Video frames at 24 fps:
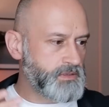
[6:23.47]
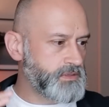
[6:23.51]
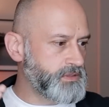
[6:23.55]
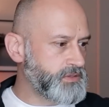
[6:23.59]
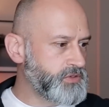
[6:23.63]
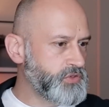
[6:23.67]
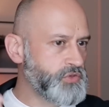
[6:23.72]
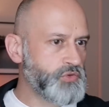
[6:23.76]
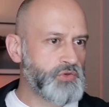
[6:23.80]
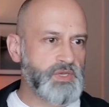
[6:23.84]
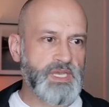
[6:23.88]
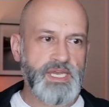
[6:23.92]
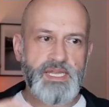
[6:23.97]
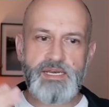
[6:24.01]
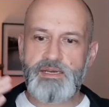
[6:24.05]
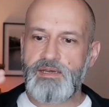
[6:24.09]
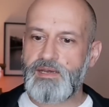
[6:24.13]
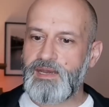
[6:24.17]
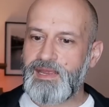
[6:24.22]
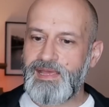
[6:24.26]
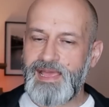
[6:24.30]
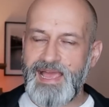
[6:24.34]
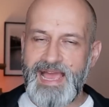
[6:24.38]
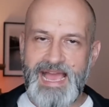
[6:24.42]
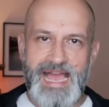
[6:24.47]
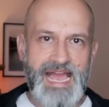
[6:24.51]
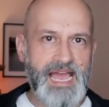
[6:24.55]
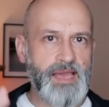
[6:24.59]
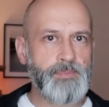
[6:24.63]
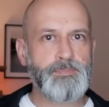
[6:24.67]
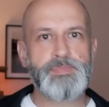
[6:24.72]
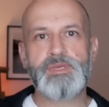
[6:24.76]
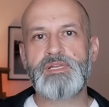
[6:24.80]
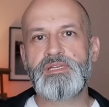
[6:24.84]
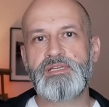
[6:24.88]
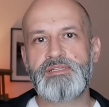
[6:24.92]
you can
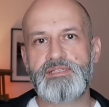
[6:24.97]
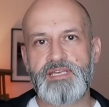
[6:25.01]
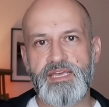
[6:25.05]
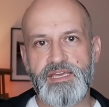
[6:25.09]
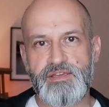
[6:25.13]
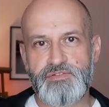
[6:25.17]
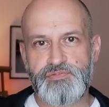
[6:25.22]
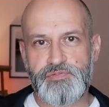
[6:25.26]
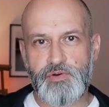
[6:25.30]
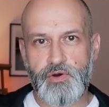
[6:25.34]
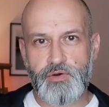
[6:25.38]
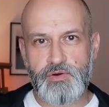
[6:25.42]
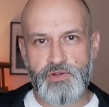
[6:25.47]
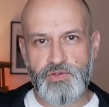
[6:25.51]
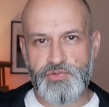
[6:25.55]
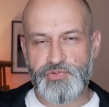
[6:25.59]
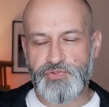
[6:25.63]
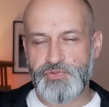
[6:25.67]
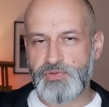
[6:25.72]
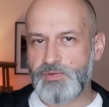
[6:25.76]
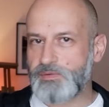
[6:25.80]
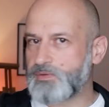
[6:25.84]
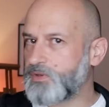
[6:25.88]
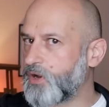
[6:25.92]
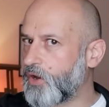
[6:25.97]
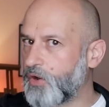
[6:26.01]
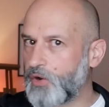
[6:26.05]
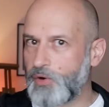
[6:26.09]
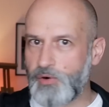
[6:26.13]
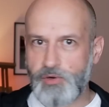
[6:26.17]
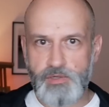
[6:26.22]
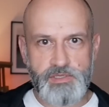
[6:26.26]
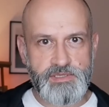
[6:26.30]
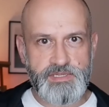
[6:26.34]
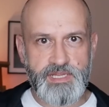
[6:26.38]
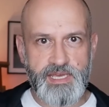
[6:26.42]
happily take photos the
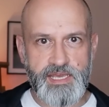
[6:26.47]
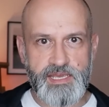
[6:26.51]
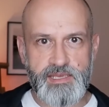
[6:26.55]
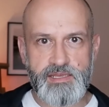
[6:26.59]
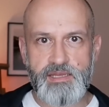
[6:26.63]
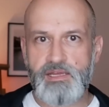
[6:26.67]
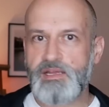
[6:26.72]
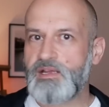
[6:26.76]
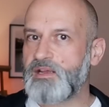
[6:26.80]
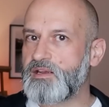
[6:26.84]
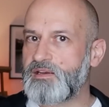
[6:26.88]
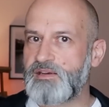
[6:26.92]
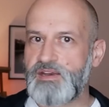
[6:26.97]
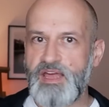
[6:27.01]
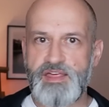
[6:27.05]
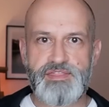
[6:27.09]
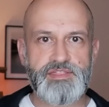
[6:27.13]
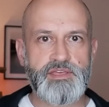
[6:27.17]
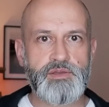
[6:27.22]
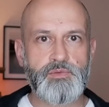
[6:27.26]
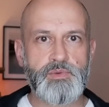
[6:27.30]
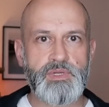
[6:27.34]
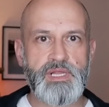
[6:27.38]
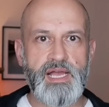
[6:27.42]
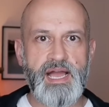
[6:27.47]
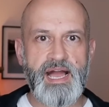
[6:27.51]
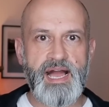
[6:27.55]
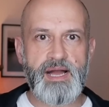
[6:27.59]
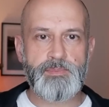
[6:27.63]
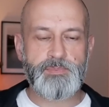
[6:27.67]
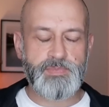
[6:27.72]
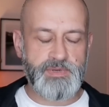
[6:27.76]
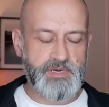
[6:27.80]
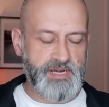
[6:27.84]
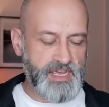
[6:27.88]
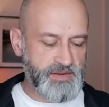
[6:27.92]
whole day. Nothing will
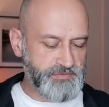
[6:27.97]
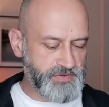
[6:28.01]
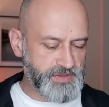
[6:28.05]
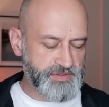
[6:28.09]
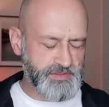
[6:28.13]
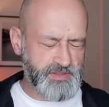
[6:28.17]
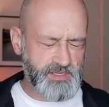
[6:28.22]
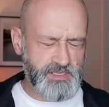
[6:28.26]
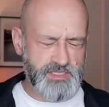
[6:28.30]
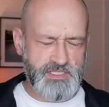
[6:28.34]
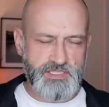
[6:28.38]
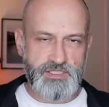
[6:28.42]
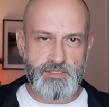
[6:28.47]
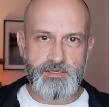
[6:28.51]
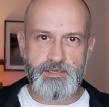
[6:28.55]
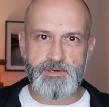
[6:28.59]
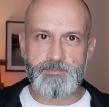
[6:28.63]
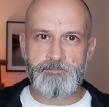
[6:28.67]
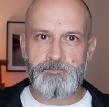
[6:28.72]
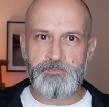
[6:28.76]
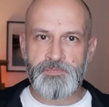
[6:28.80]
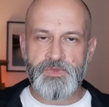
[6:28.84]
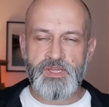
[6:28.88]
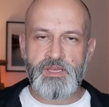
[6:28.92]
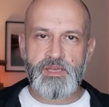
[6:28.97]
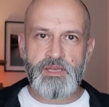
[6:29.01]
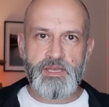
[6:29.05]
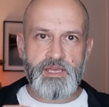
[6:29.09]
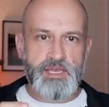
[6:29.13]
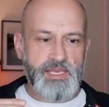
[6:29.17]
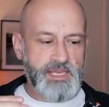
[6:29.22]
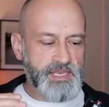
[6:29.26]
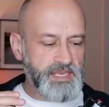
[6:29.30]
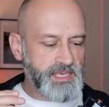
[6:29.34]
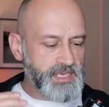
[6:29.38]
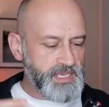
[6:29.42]
happen. Everything is good.
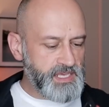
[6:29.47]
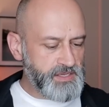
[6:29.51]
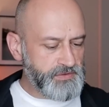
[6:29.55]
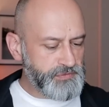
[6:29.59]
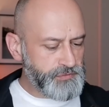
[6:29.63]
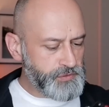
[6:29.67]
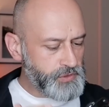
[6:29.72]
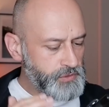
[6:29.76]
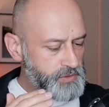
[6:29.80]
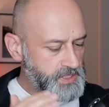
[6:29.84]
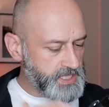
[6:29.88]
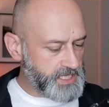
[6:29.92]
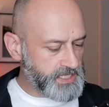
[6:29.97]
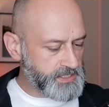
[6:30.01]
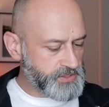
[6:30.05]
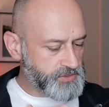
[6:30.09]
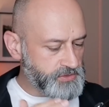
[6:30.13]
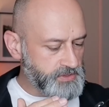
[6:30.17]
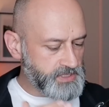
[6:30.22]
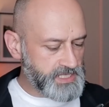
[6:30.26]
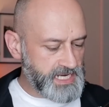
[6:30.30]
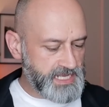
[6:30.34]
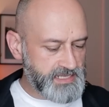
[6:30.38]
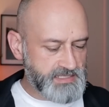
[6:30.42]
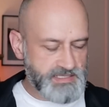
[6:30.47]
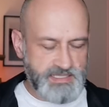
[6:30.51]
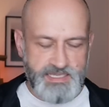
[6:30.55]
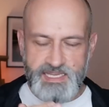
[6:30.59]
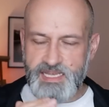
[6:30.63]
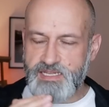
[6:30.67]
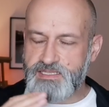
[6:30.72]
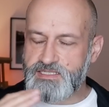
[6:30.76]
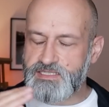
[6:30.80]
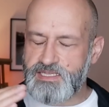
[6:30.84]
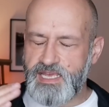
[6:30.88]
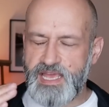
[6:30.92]
If you hit your lens
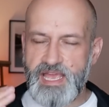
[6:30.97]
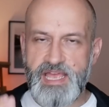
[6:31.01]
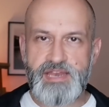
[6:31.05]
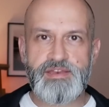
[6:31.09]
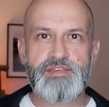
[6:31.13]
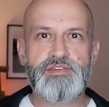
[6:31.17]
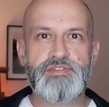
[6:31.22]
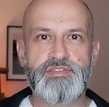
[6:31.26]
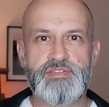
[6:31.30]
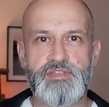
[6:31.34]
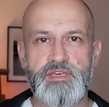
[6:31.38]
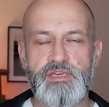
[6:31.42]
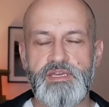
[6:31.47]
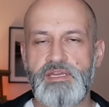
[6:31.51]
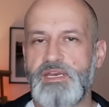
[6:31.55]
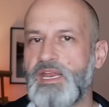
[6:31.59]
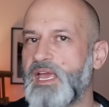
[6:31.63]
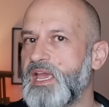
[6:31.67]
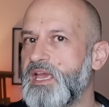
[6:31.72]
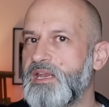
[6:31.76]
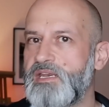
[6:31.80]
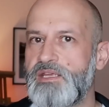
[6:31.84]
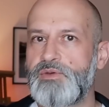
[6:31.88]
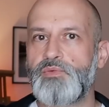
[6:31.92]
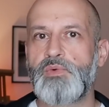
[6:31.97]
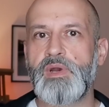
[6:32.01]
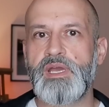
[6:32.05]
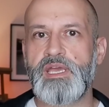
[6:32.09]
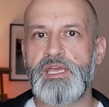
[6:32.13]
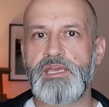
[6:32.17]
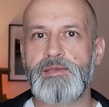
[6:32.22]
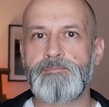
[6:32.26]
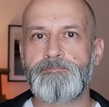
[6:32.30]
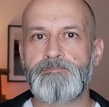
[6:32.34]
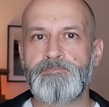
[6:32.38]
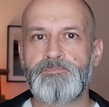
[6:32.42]
against anything in any
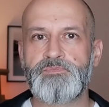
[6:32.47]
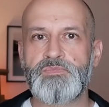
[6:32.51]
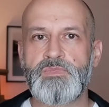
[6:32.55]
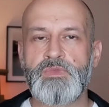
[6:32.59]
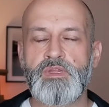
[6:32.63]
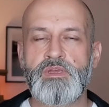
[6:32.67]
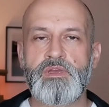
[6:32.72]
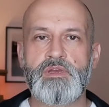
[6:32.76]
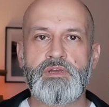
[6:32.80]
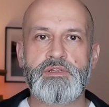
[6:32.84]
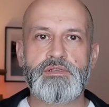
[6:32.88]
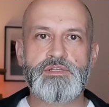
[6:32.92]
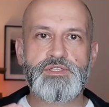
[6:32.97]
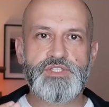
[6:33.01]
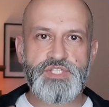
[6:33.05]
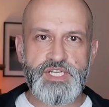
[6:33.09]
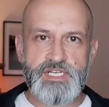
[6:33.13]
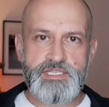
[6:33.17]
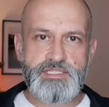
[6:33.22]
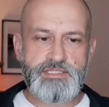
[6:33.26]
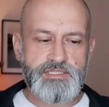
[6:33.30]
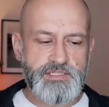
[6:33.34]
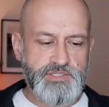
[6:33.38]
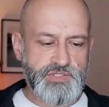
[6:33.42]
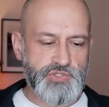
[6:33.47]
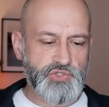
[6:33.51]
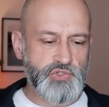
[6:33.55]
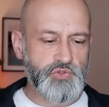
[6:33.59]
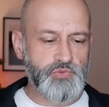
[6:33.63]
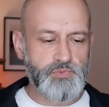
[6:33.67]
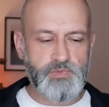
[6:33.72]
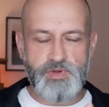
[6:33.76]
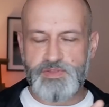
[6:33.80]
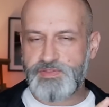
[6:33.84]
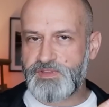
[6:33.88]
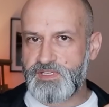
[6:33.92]
way, just
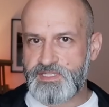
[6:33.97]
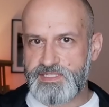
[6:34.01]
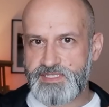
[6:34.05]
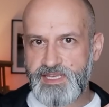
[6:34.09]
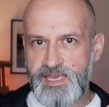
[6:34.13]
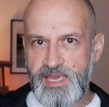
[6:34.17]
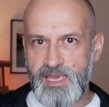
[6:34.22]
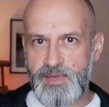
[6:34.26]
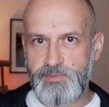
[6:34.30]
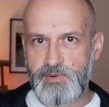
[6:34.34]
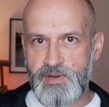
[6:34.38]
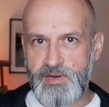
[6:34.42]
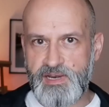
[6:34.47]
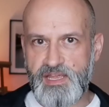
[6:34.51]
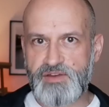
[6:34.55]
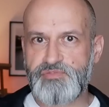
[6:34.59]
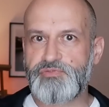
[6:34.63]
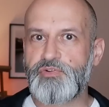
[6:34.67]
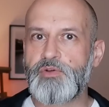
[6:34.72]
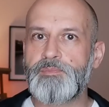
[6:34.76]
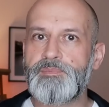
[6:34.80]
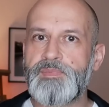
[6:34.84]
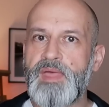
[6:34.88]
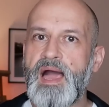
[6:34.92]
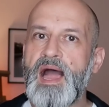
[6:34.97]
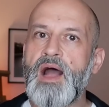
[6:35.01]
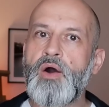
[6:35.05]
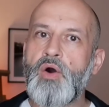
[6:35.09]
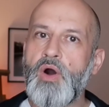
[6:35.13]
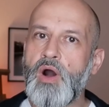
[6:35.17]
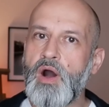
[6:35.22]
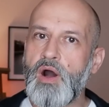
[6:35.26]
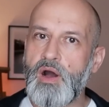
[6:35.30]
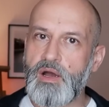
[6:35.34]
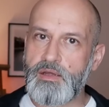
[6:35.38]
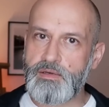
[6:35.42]
assume with this camera that from now
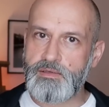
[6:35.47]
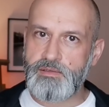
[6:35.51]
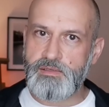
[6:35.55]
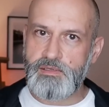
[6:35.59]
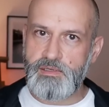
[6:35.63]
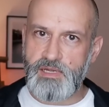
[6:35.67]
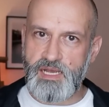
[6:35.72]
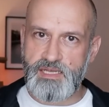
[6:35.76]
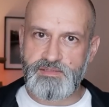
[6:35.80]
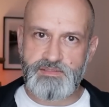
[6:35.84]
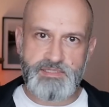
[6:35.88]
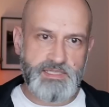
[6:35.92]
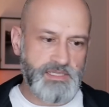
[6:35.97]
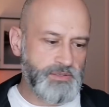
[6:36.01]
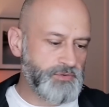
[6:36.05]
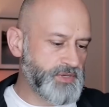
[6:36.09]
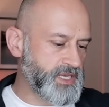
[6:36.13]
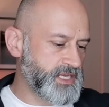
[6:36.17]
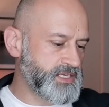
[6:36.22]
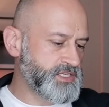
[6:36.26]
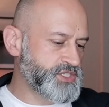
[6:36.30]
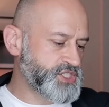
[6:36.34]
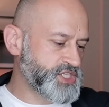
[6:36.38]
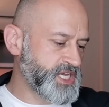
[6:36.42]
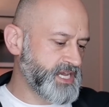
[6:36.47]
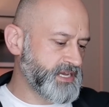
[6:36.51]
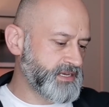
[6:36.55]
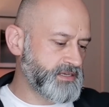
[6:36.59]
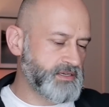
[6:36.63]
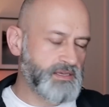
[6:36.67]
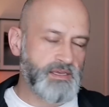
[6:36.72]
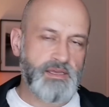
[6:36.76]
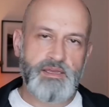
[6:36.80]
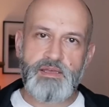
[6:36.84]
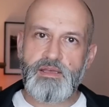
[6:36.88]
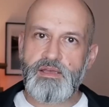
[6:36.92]
on, until you can
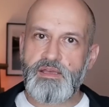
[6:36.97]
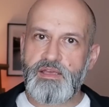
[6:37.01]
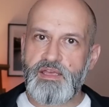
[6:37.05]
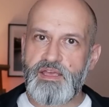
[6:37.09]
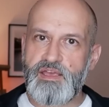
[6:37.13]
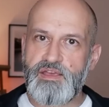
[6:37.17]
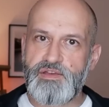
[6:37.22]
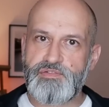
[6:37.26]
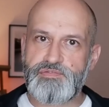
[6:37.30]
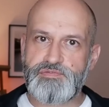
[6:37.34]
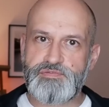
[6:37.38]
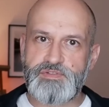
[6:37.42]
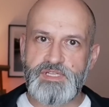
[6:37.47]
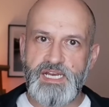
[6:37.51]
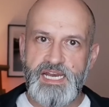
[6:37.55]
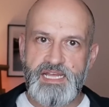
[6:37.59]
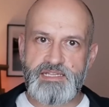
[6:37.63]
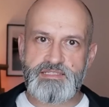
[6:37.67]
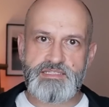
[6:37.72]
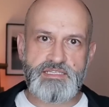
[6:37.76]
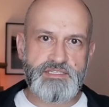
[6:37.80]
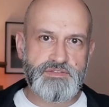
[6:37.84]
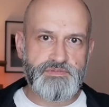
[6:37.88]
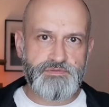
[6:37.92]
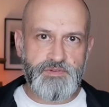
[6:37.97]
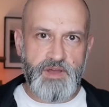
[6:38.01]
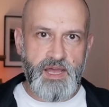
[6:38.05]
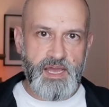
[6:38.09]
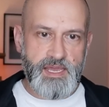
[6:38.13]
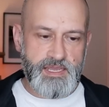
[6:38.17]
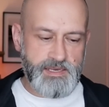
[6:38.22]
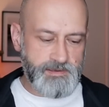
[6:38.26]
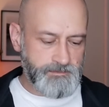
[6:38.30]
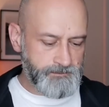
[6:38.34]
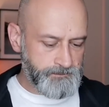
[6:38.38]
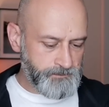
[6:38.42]
check if the lens is
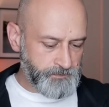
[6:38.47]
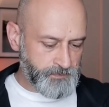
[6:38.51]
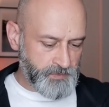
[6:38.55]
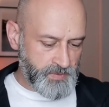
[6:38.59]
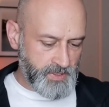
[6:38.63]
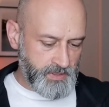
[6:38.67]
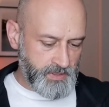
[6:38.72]
fine,